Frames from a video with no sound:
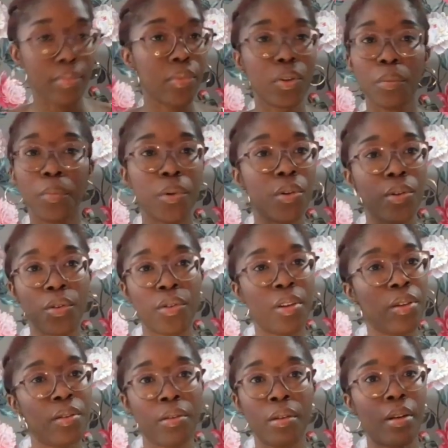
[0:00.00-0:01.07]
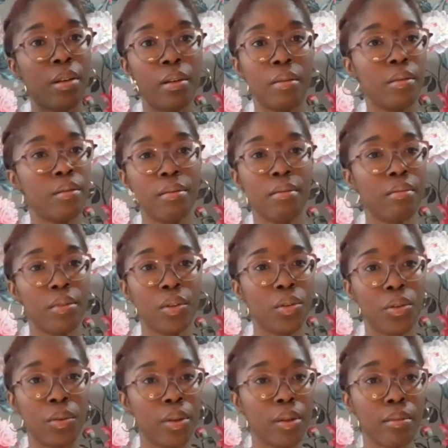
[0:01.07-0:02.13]
Don't put those things together, don't
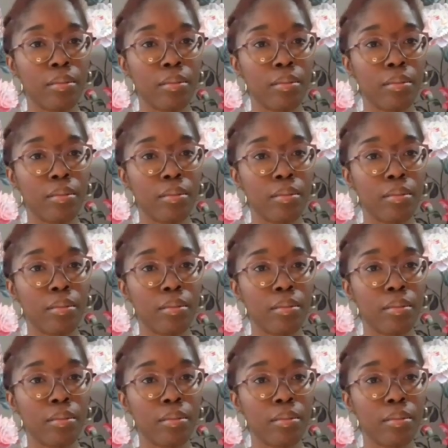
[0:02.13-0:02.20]
do it.